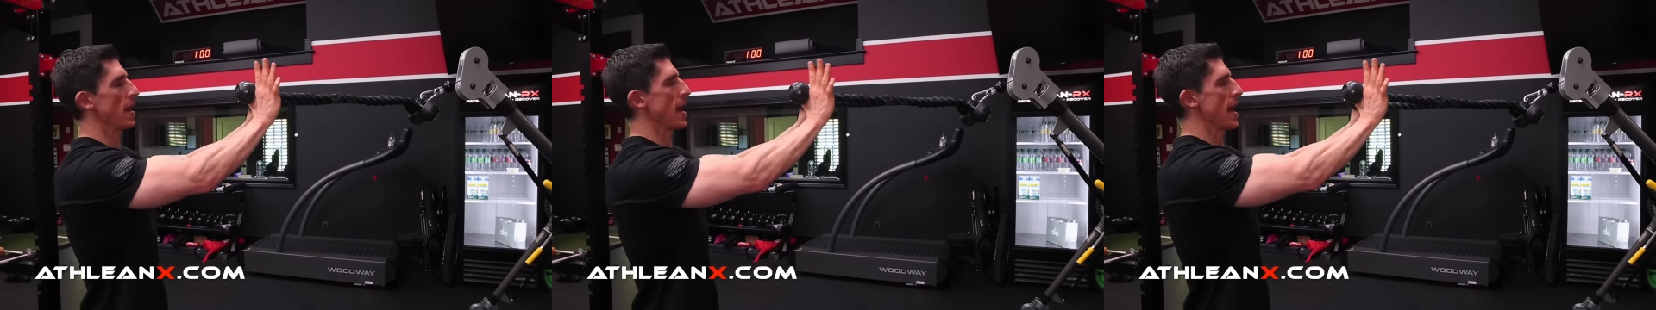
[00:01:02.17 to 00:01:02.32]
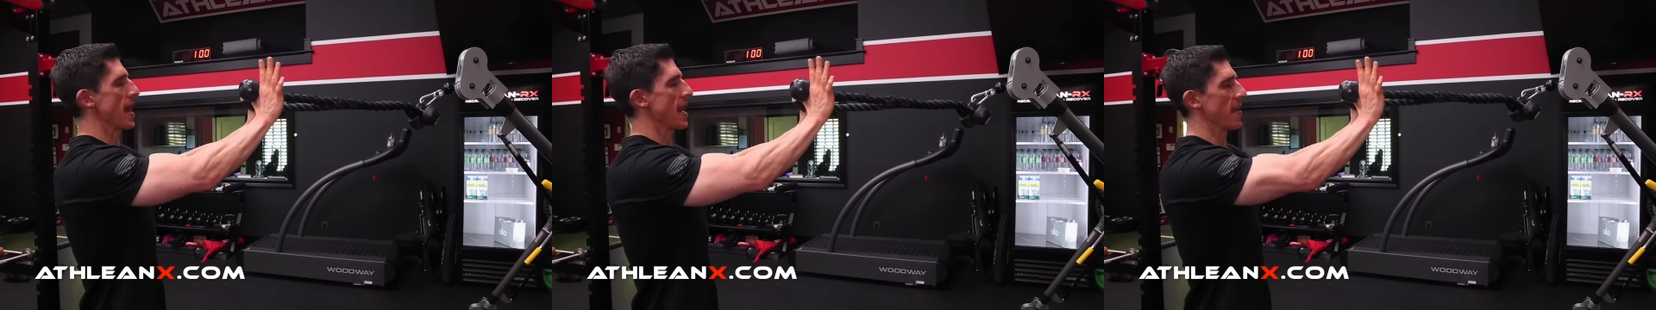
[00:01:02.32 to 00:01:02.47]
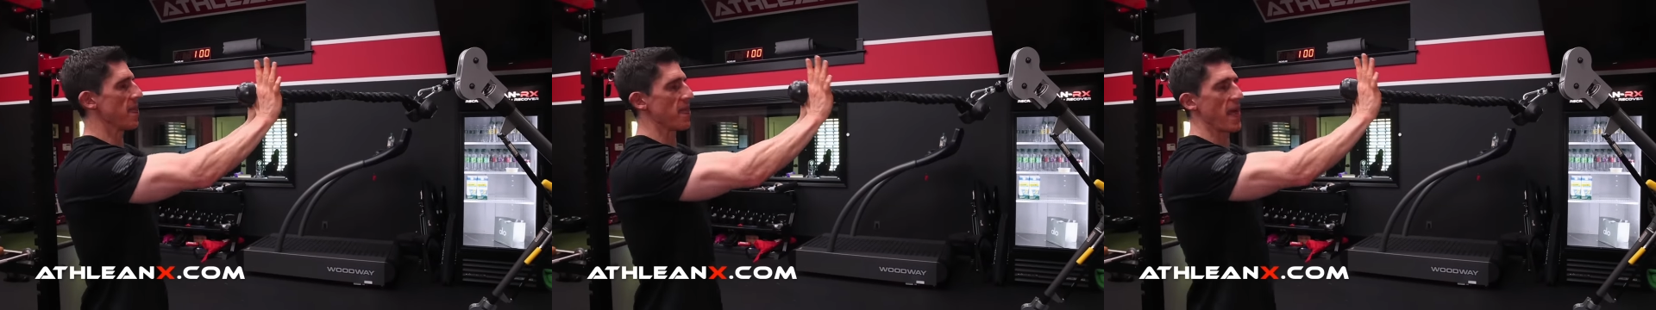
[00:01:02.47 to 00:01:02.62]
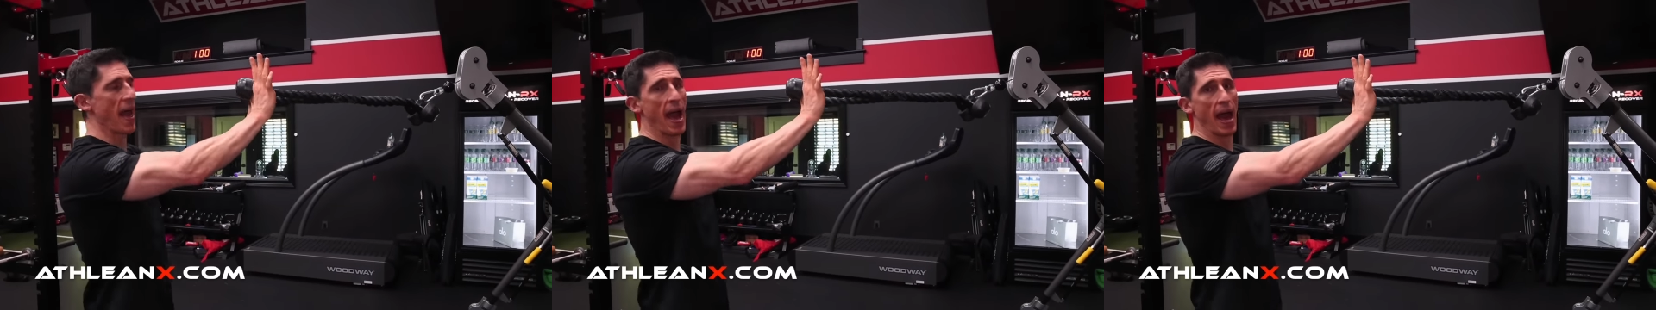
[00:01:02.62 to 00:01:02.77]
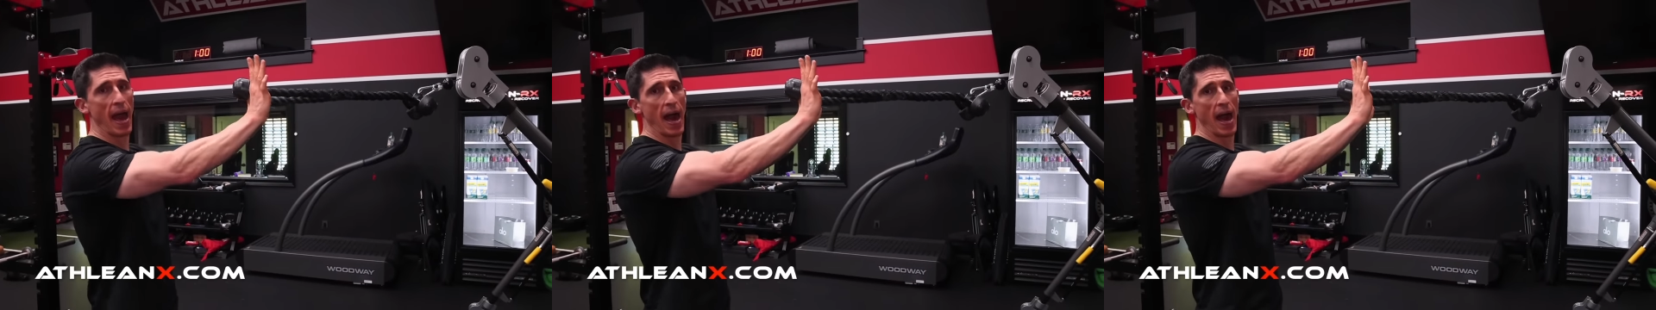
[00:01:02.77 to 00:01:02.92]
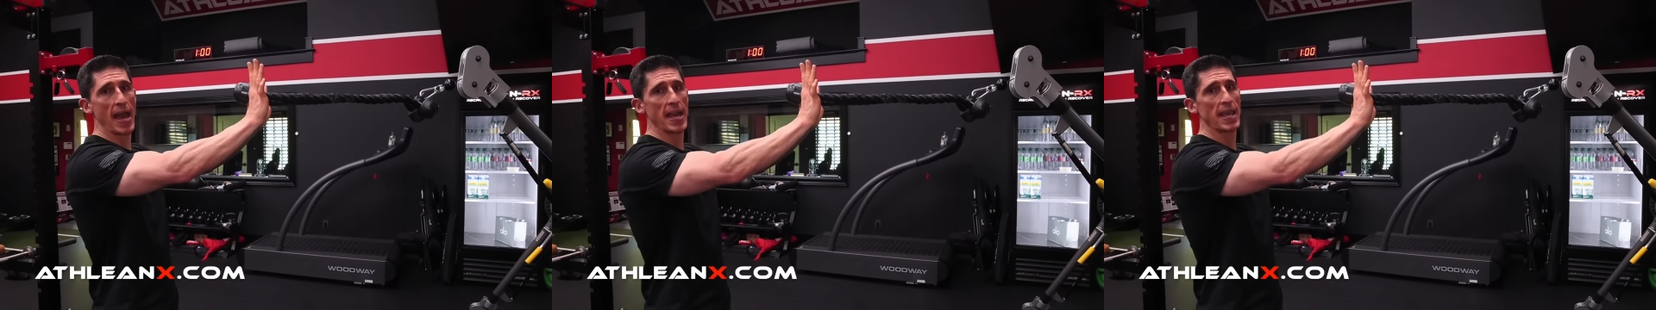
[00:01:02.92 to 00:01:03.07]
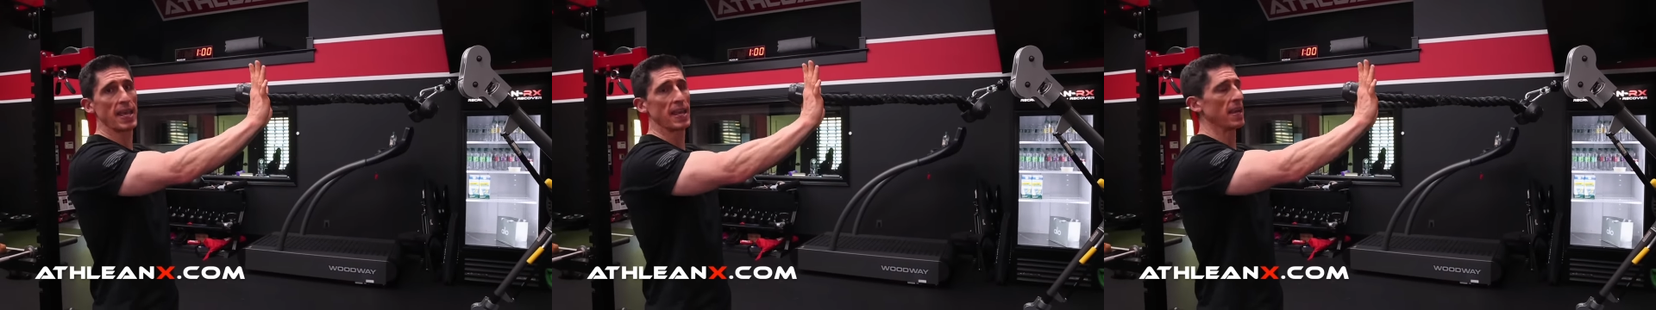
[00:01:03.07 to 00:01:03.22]
And at that
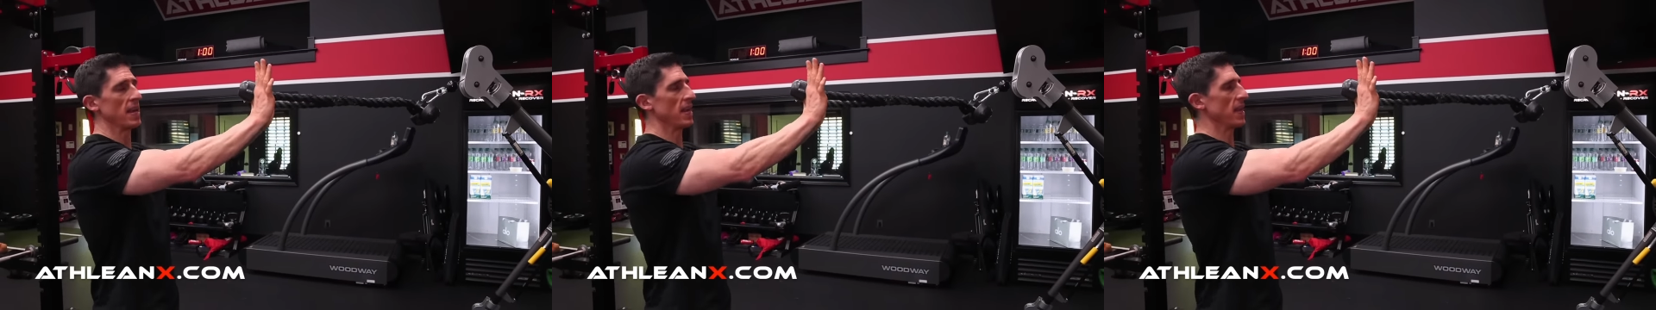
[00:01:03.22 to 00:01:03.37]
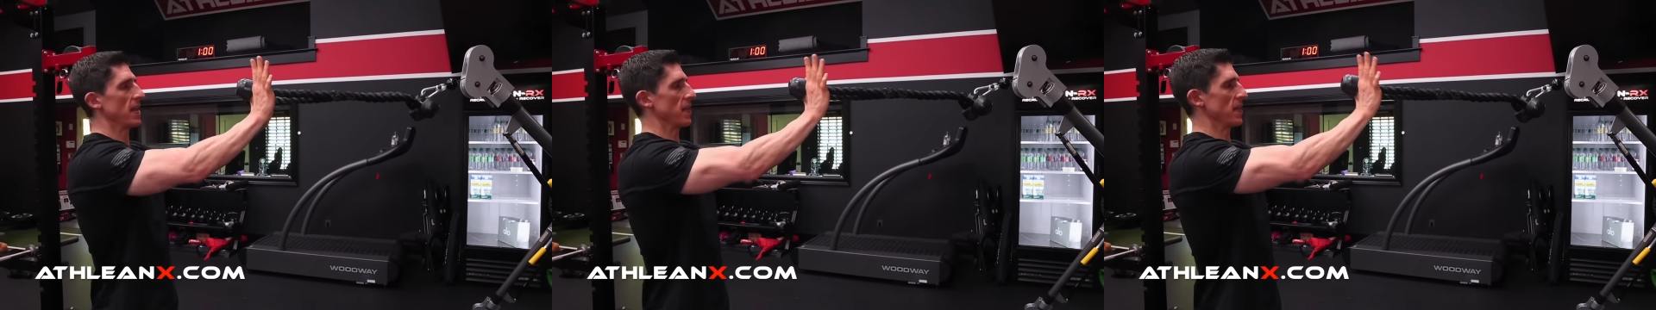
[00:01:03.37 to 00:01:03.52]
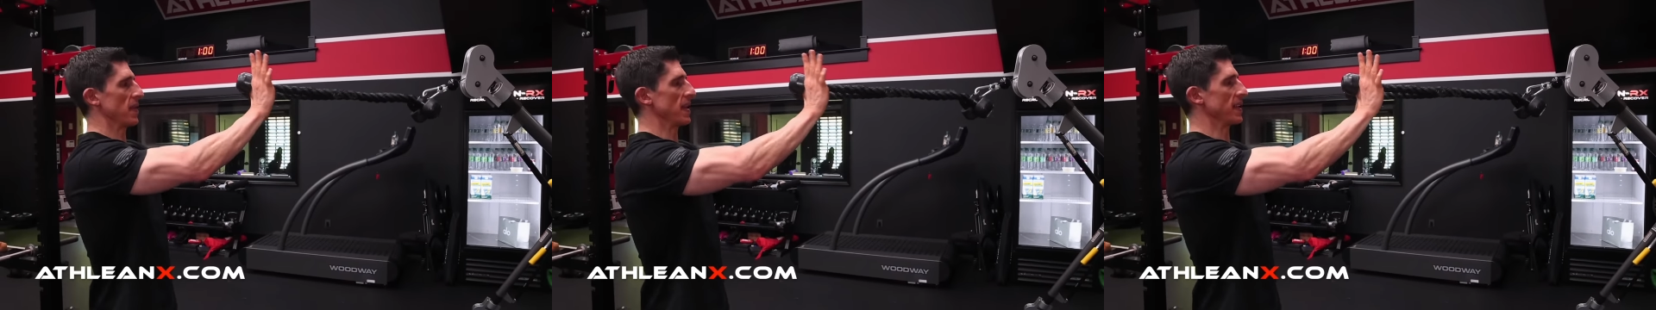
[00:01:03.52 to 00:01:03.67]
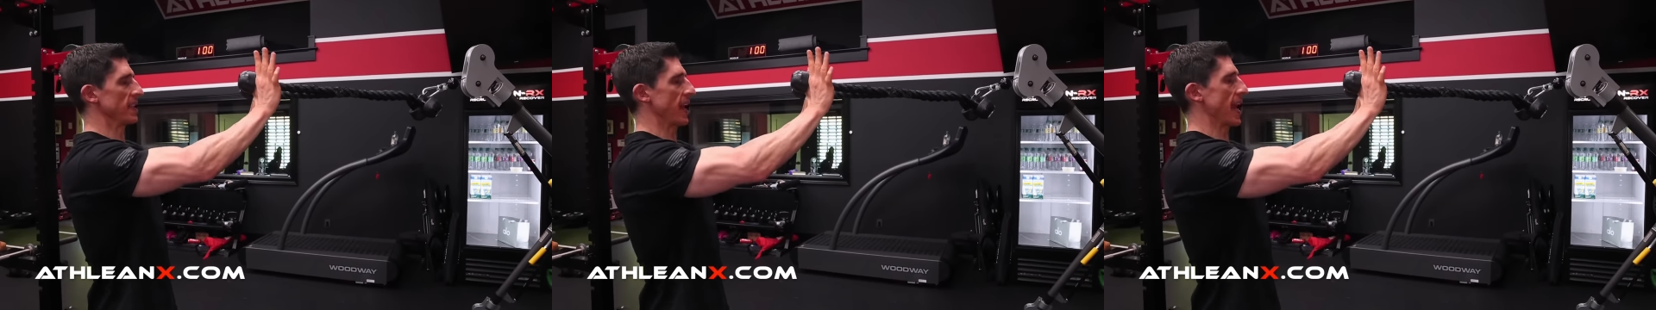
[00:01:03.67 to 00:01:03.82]
height, these